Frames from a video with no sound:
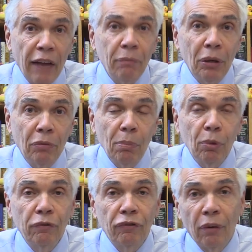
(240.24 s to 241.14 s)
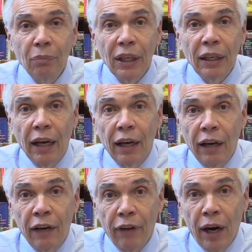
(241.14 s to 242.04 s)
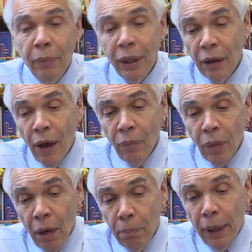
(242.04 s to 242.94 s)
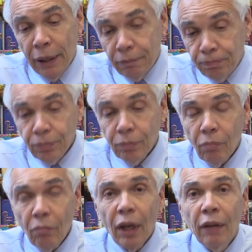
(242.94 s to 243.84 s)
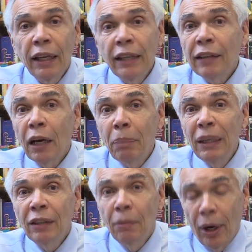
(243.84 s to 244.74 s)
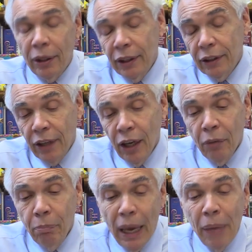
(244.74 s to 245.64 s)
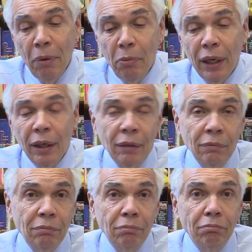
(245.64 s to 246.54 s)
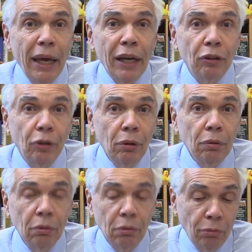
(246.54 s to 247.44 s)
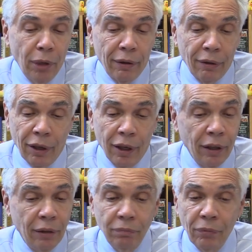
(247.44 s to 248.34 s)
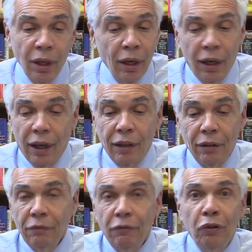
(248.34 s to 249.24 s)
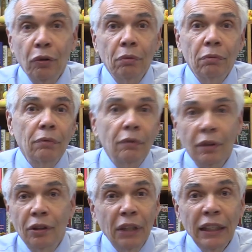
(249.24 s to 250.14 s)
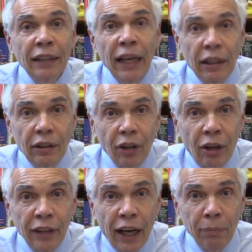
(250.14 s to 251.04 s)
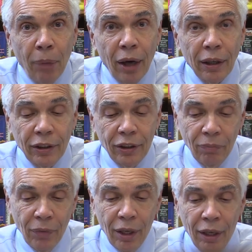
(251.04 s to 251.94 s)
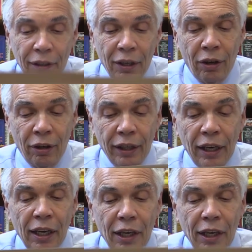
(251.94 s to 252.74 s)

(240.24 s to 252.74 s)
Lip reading: have been removed from the environment. But things like pizza boxes, maybe we can make do with a few grease stains on that box. There aren't any